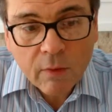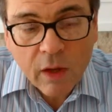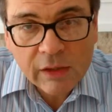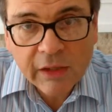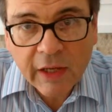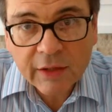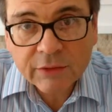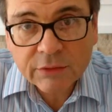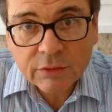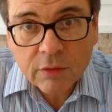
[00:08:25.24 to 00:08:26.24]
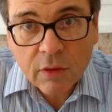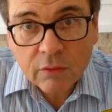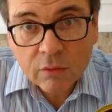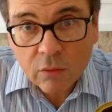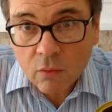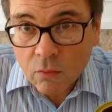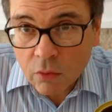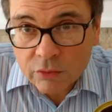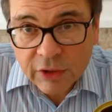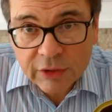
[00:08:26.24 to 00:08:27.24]
I can't
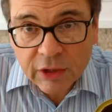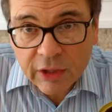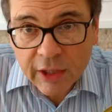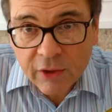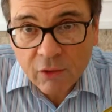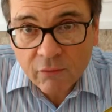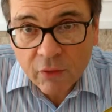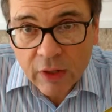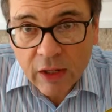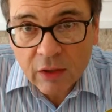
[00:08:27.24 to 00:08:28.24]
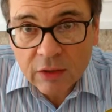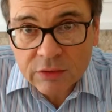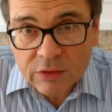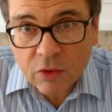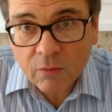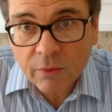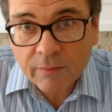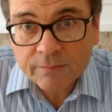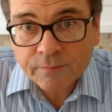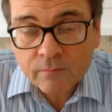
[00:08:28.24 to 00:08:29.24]
rotate the can over now because it's
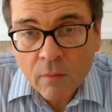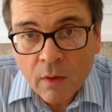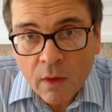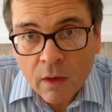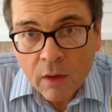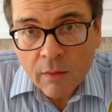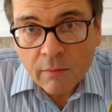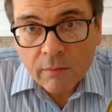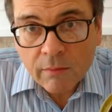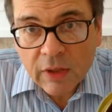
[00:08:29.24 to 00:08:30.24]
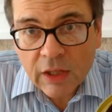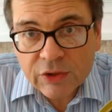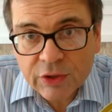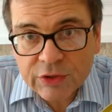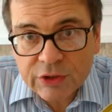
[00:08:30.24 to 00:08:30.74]
open. But as you can